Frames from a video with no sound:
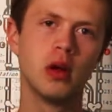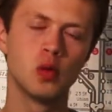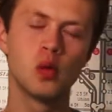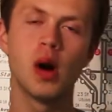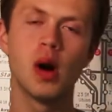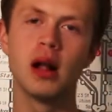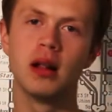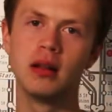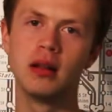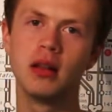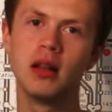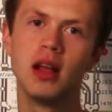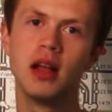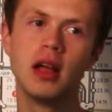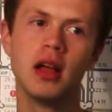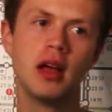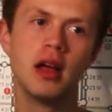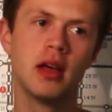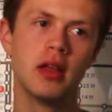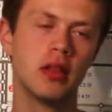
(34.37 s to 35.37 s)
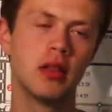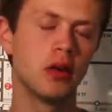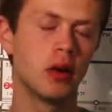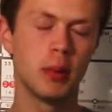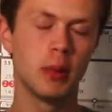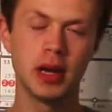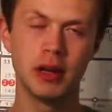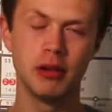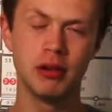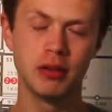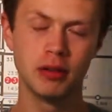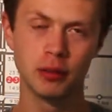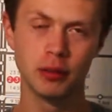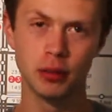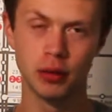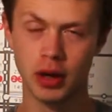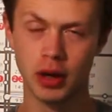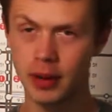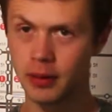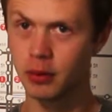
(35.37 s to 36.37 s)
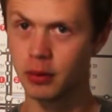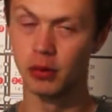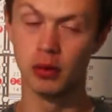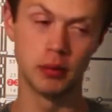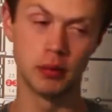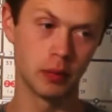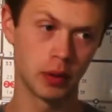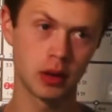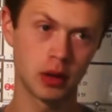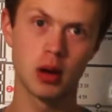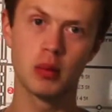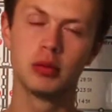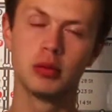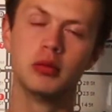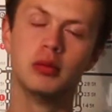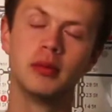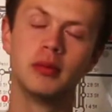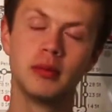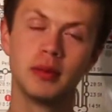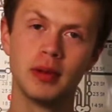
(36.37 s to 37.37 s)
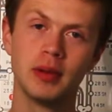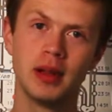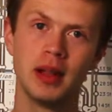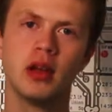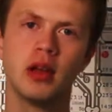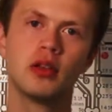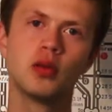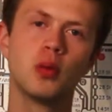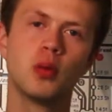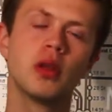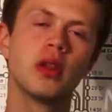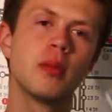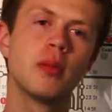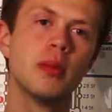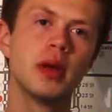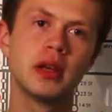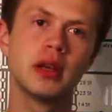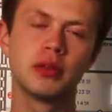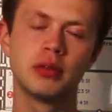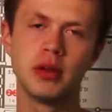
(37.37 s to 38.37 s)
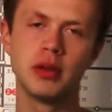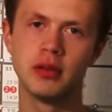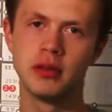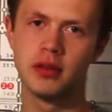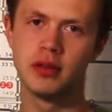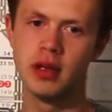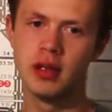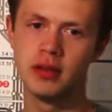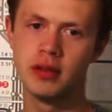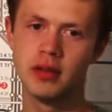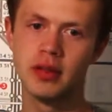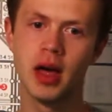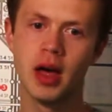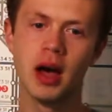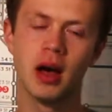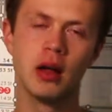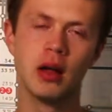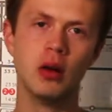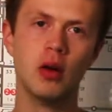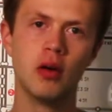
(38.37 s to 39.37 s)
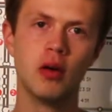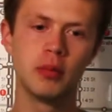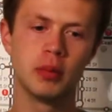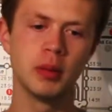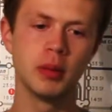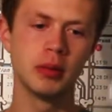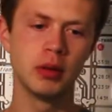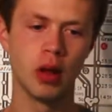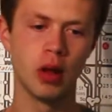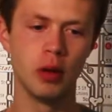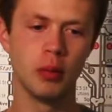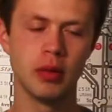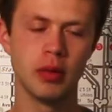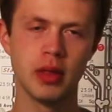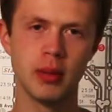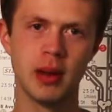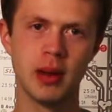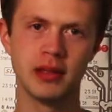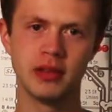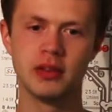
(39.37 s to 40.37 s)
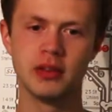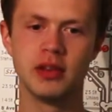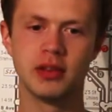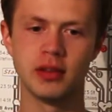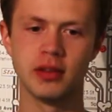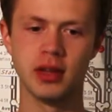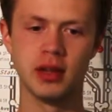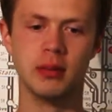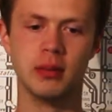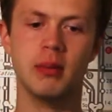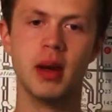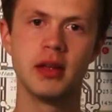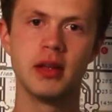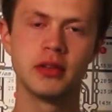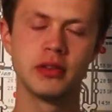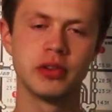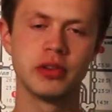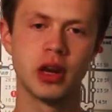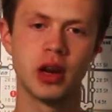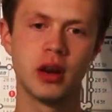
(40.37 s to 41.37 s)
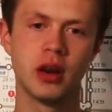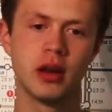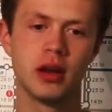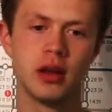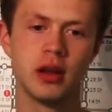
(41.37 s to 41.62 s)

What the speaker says: Well, there are many reasons for it, or a couple. So one of the biggest reasons is that a lot of people open the messages in Messenger.